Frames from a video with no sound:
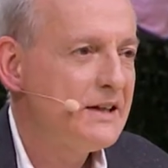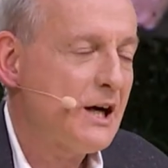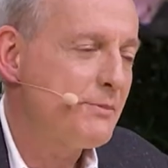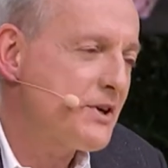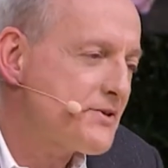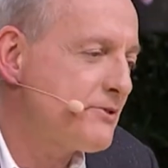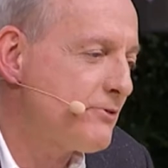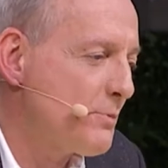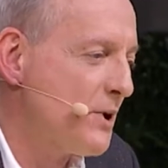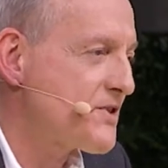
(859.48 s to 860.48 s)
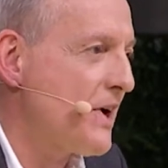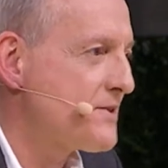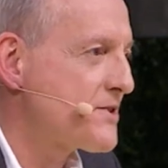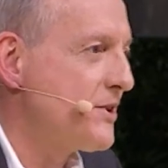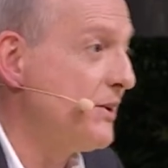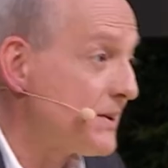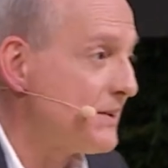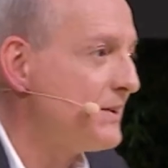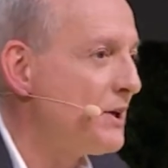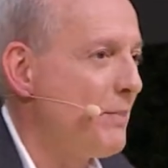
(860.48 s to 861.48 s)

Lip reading: Now, because the robot's uncertain